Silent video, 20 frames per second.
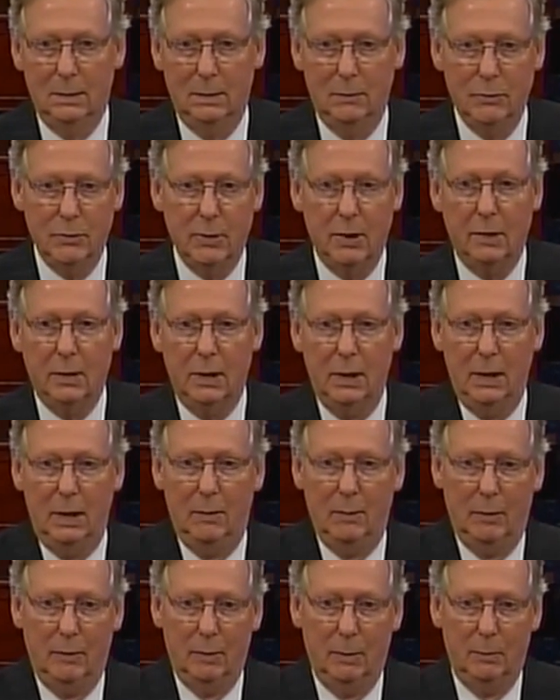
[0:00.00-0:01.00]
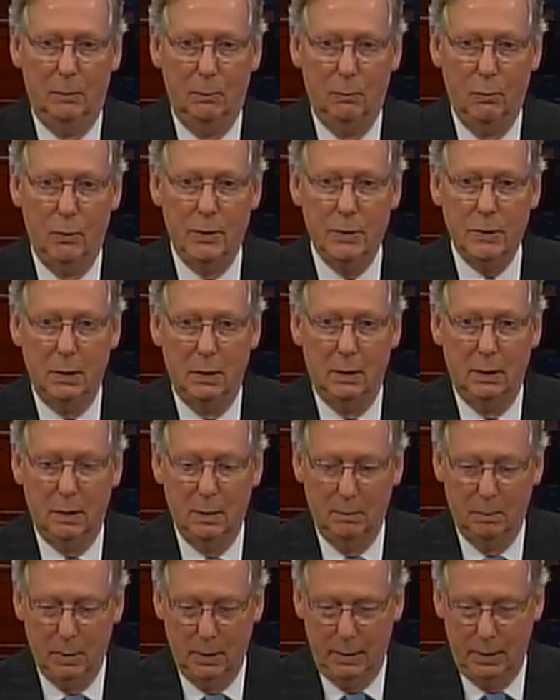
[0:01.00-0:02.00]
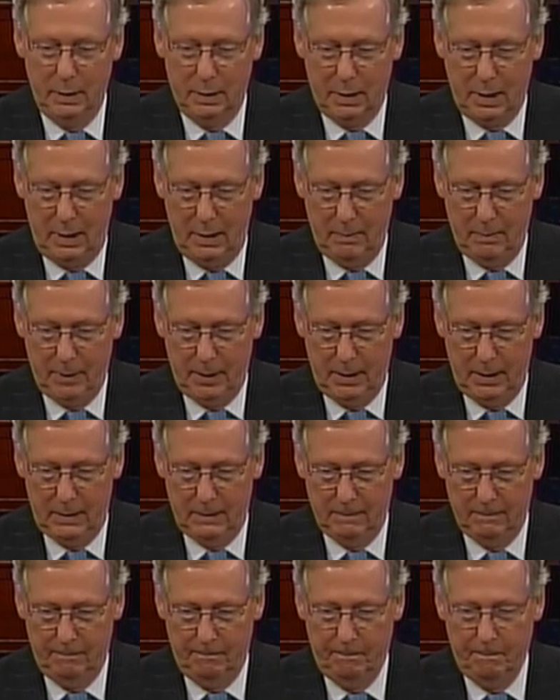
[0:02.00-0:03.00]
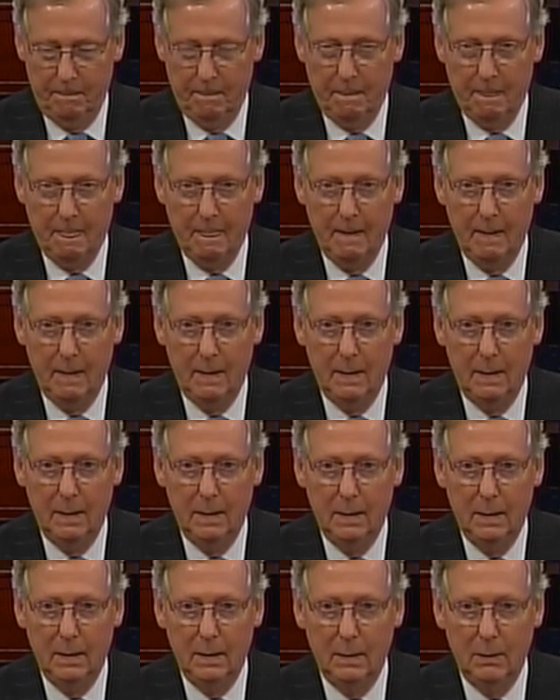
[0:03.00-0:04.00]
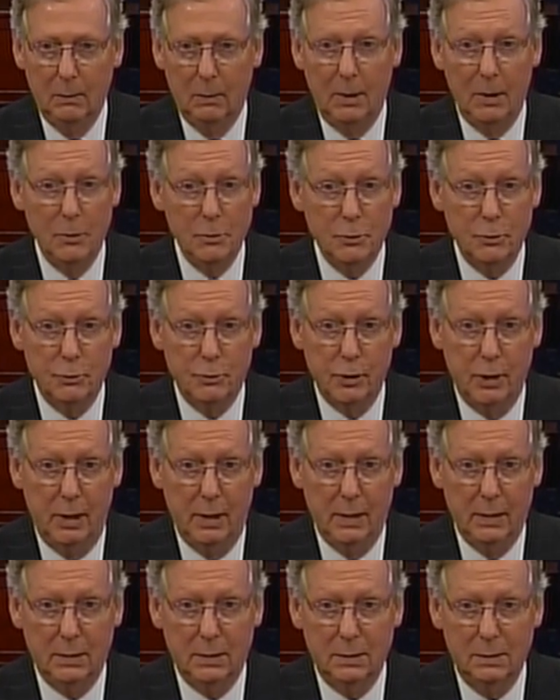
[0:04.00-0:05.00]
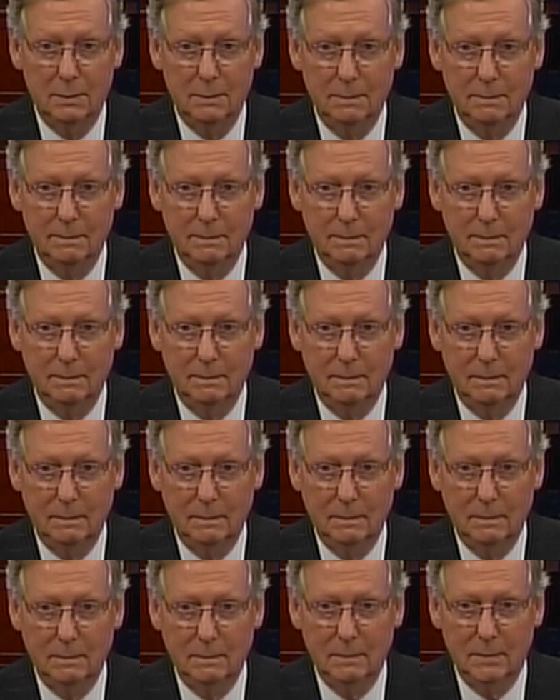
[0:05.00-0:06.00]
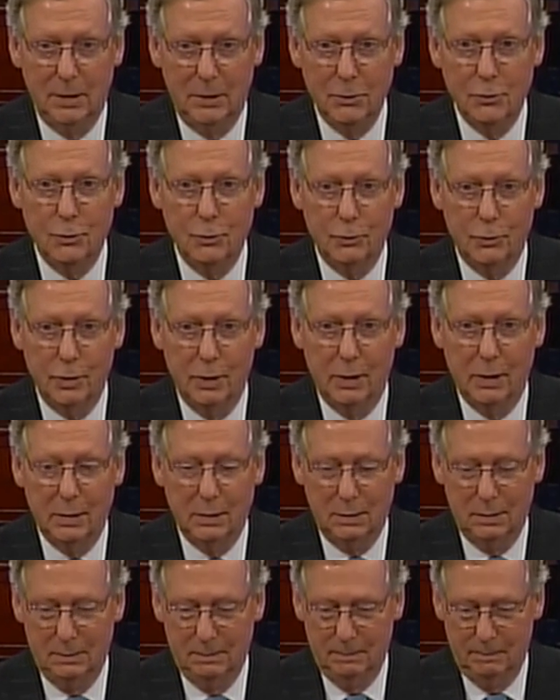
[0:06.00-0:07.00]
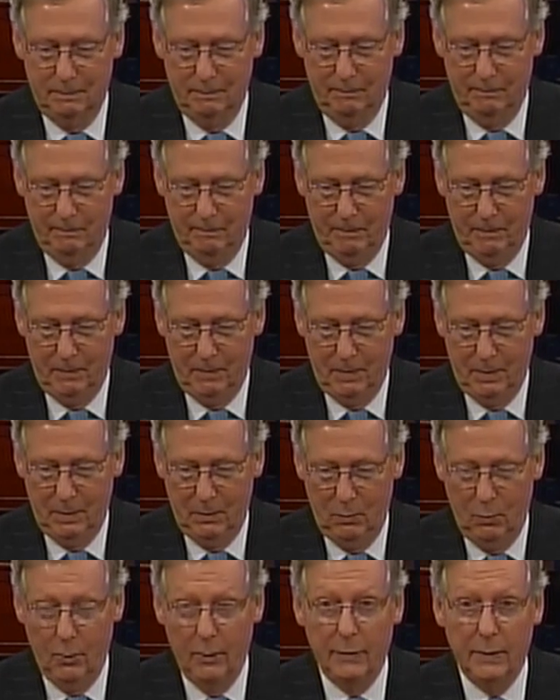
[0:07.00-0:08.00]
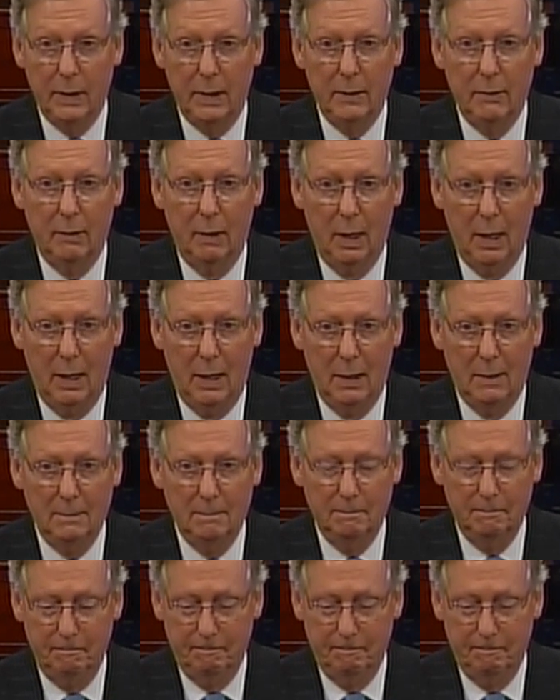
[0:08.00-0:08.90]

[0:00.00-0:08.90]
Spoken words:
It's the theme of the recently completed campaign. Well, here's your chance. Here's your chance. We're at the end of the line.